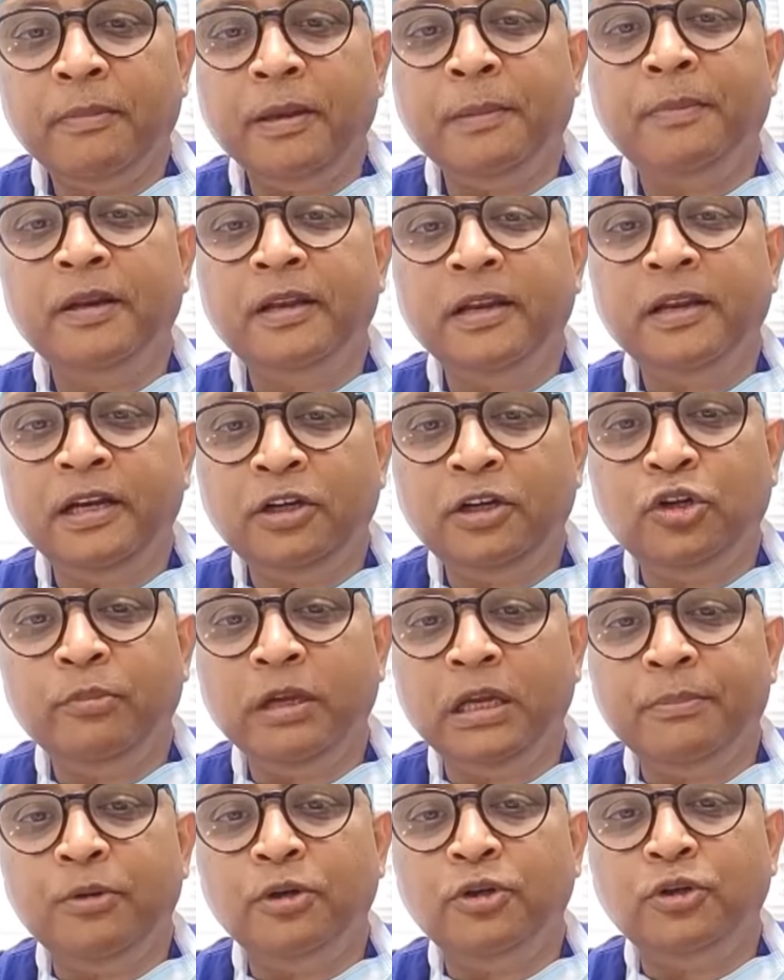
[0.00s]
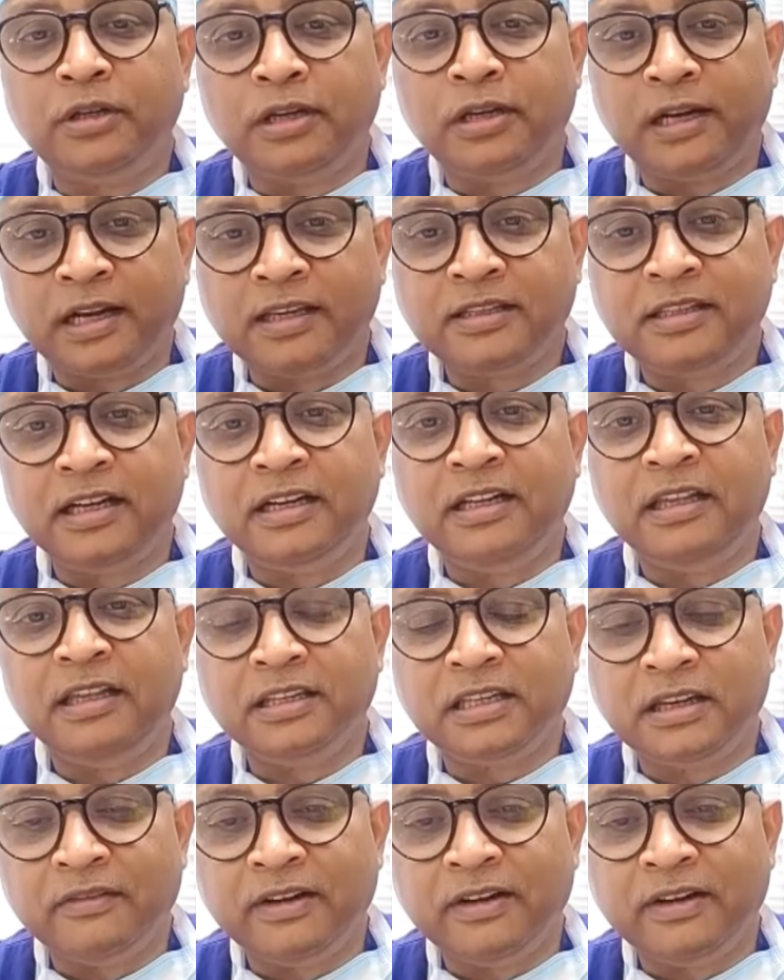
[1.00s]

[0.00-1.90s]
People need to be able to trust that this